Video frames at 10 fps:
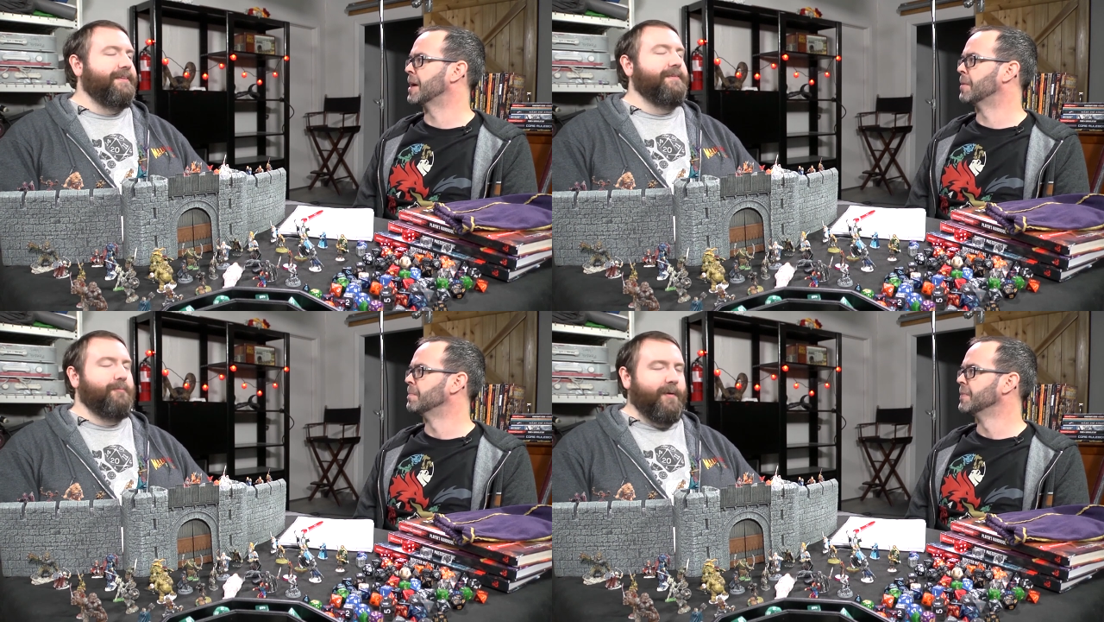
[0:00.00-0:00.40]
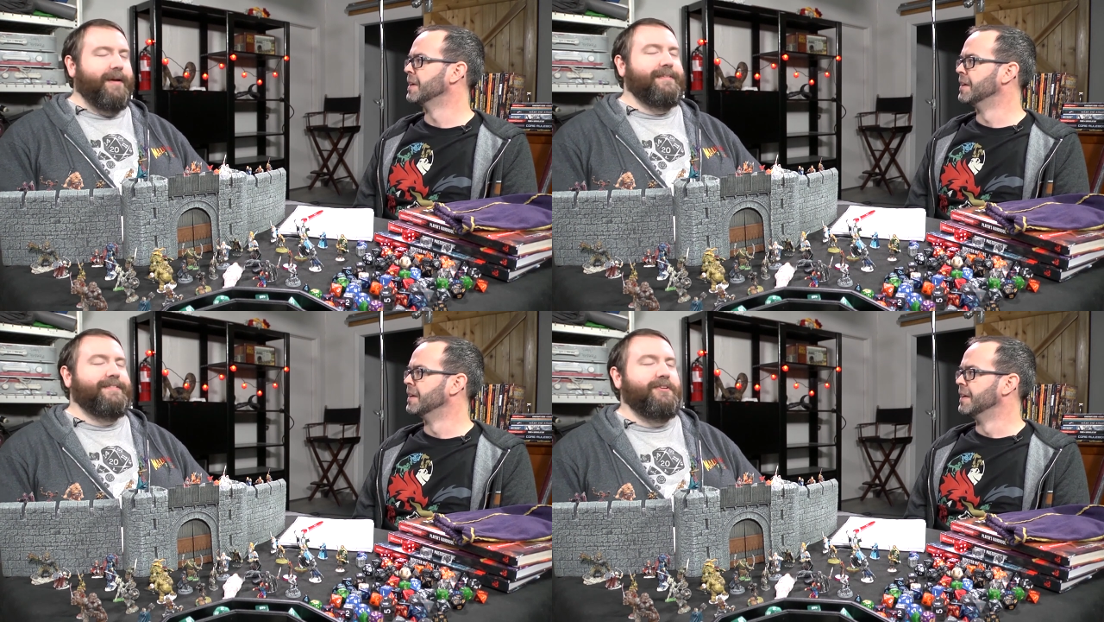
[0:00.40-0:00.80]
Speaker 1: now.
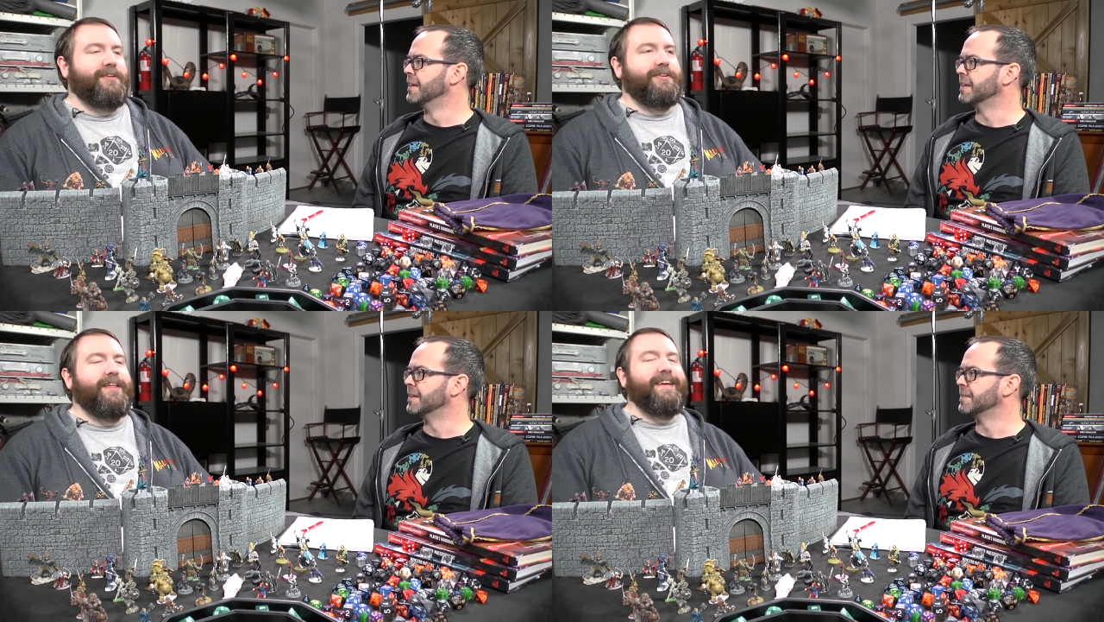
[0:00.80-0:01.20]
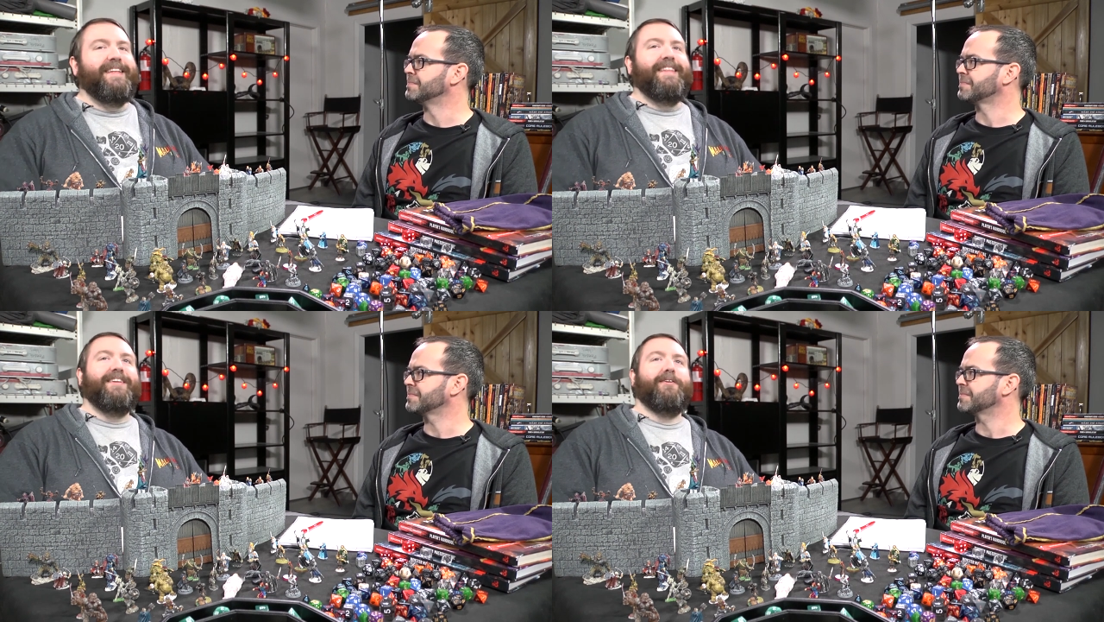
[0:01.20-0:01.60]
Right. So
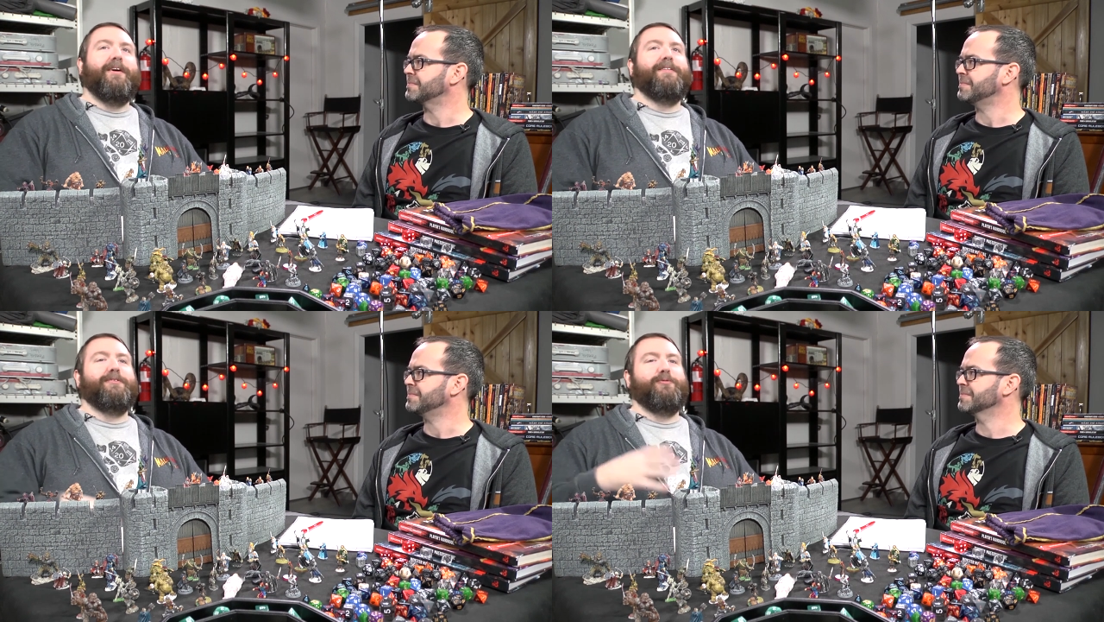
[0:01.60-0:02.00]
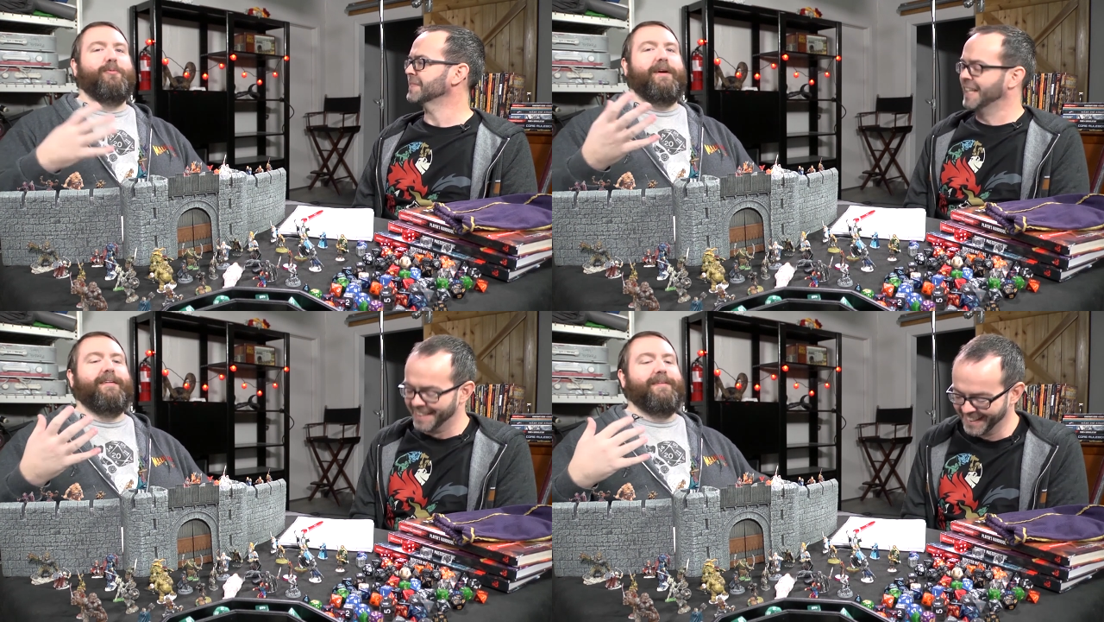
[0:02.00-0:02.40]
there are those
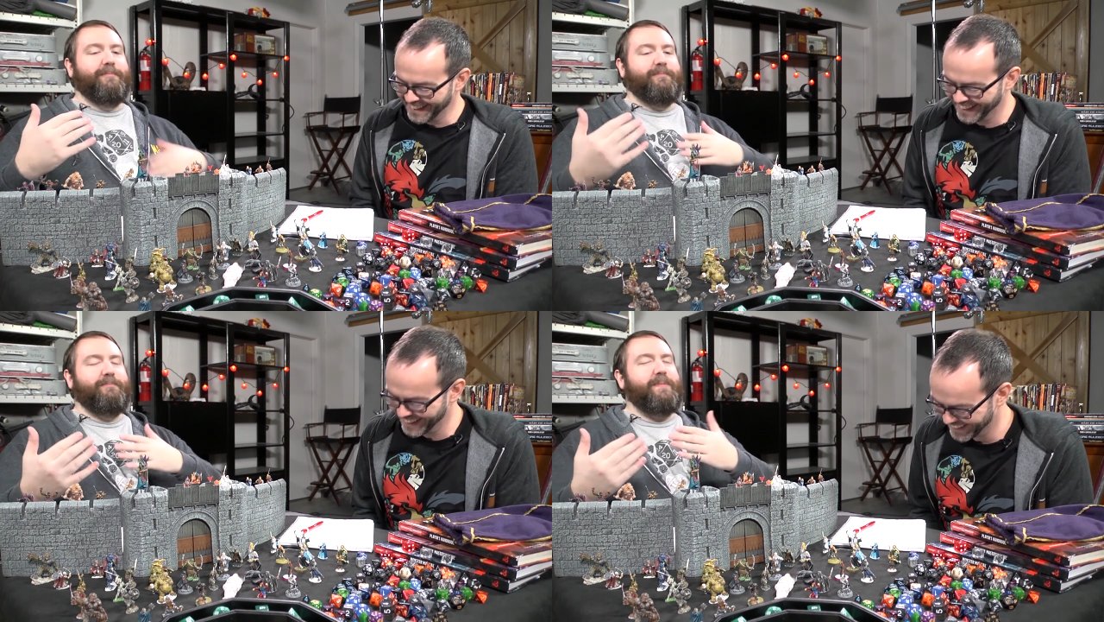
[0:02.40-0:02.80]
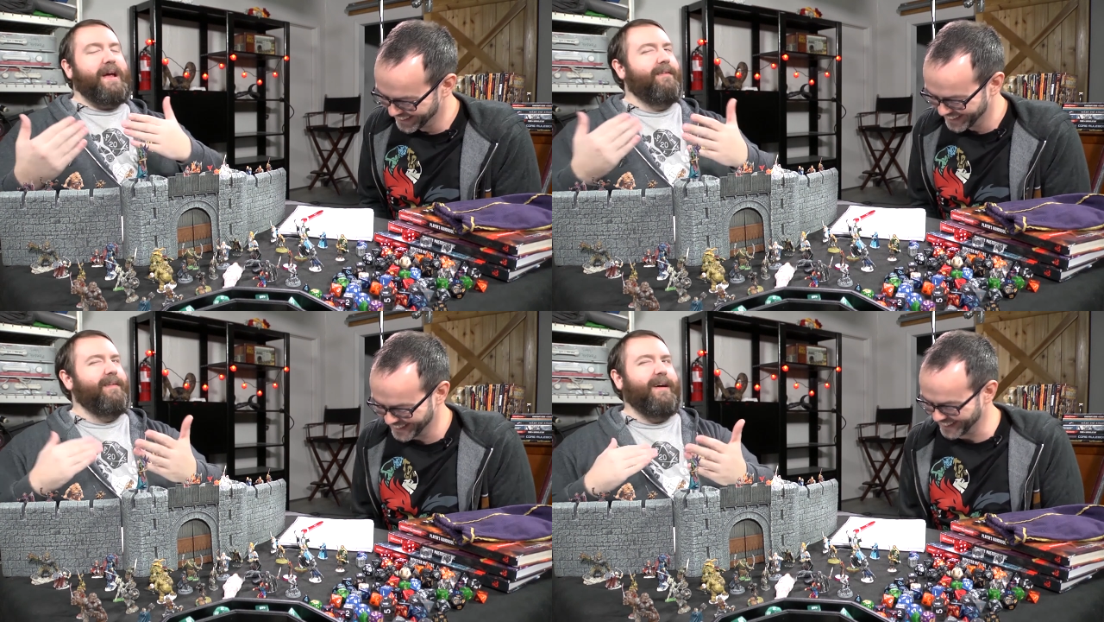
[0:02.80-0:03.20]
weird
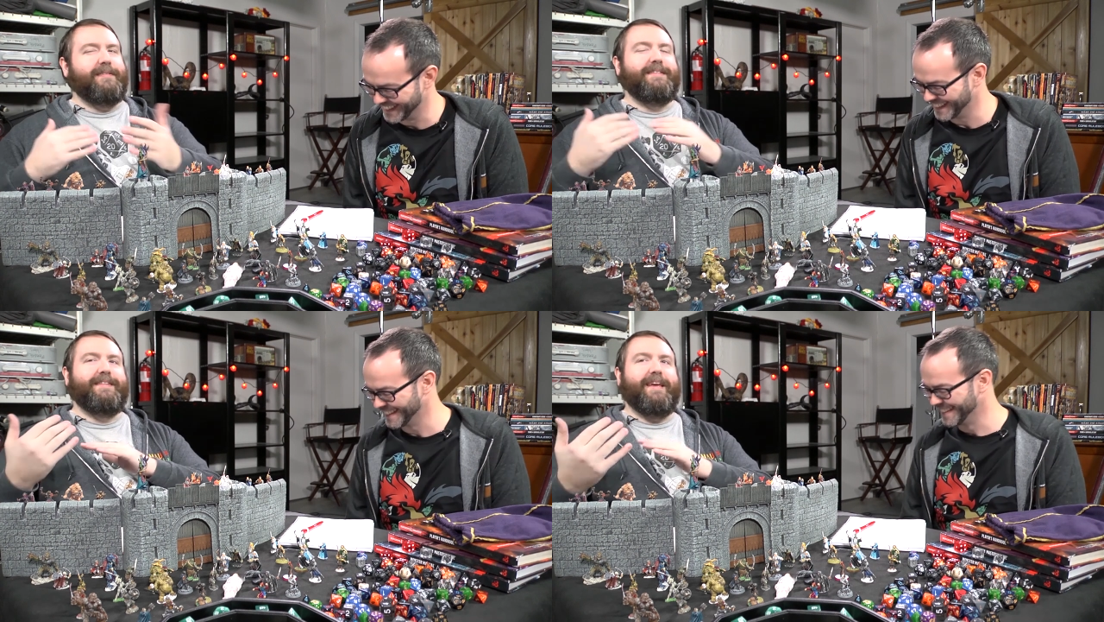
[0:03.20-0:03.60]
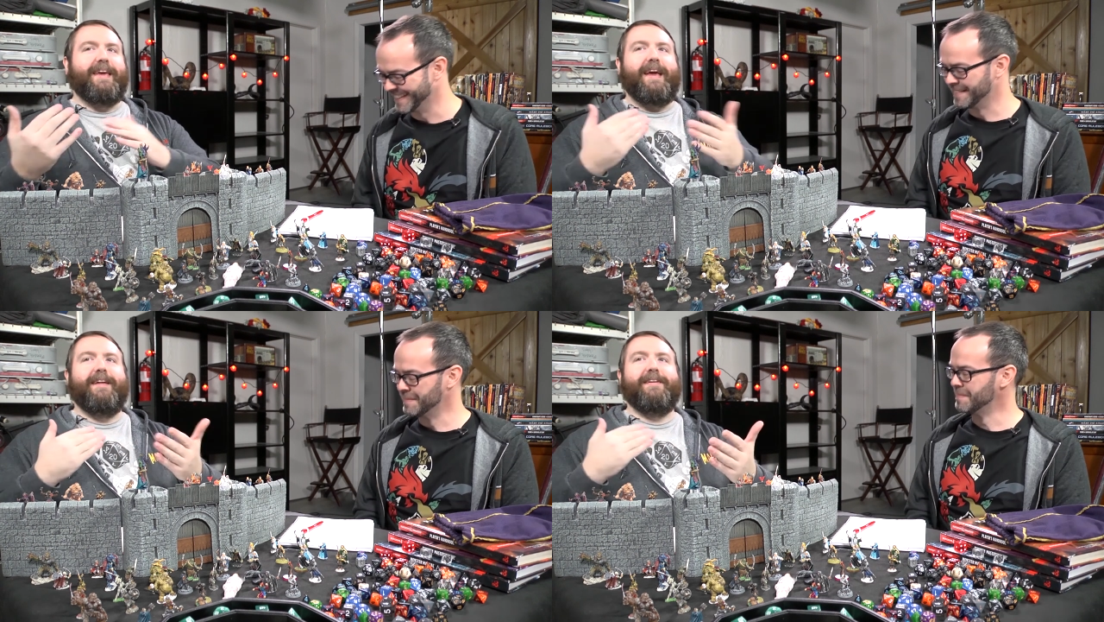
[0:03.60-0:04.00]
paradoxes that
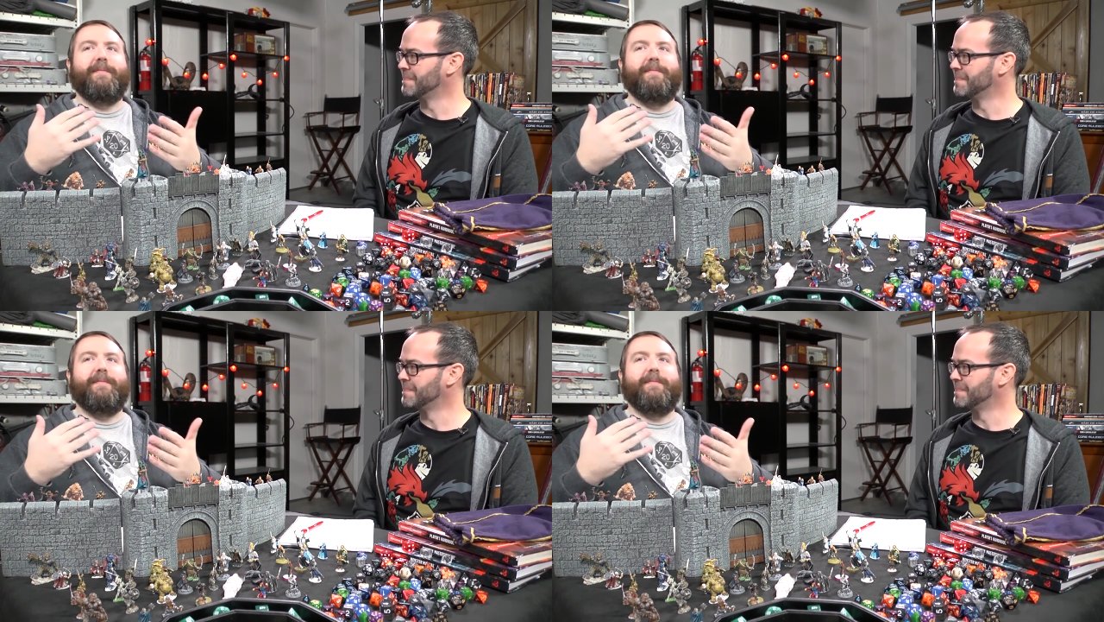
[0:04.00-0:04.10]
can